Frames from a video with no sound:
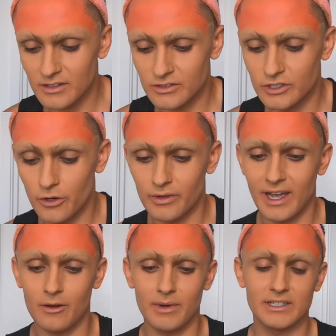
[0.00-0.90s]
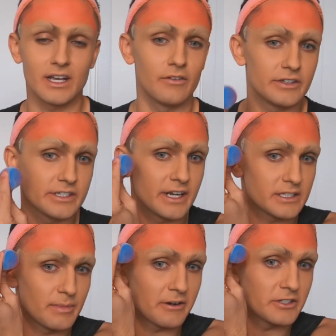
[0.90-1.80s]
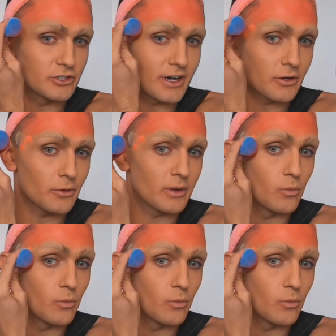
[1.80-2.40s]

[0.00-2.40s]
don't count myself as an experienced drag queen